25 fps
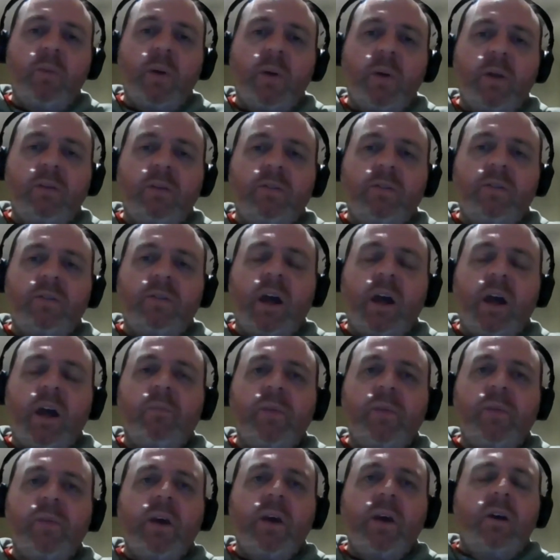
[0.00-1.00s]
But
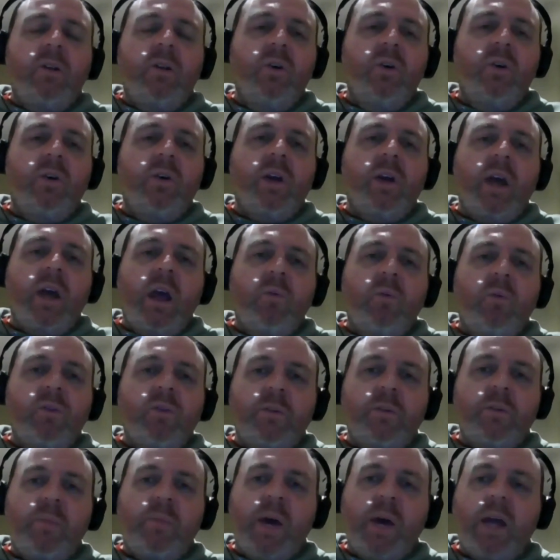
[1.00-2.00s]
look, it
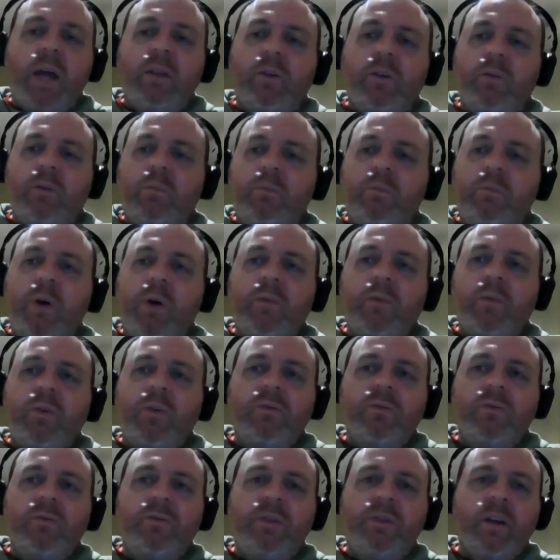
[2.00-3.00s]
wasn't a bad little
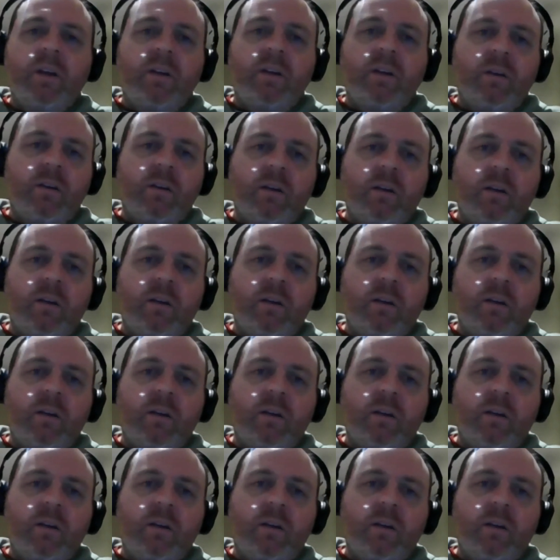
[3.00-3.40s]
popcorn flick.